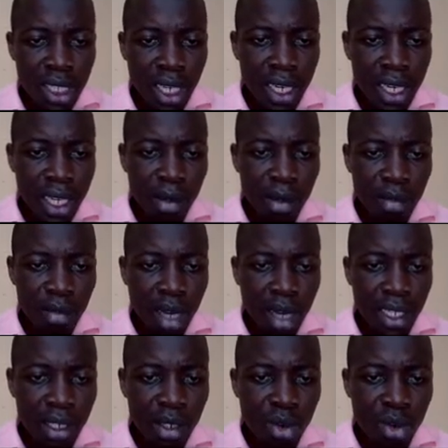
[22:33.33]
the name
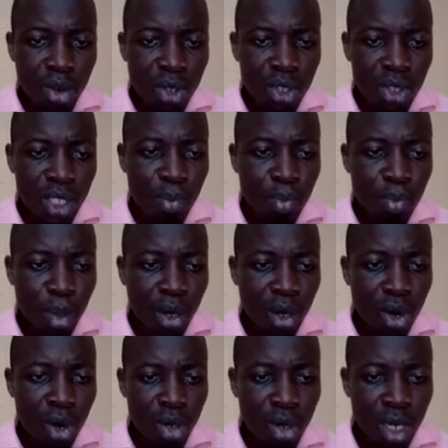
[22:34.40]
and the gross
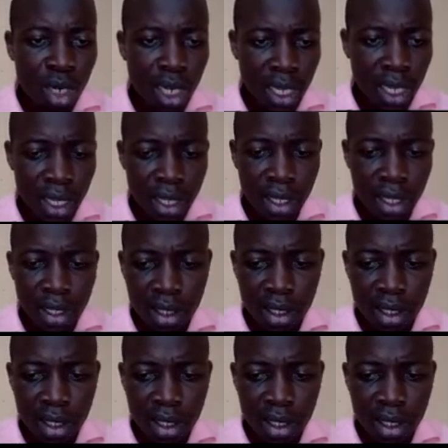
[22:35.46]
pay only.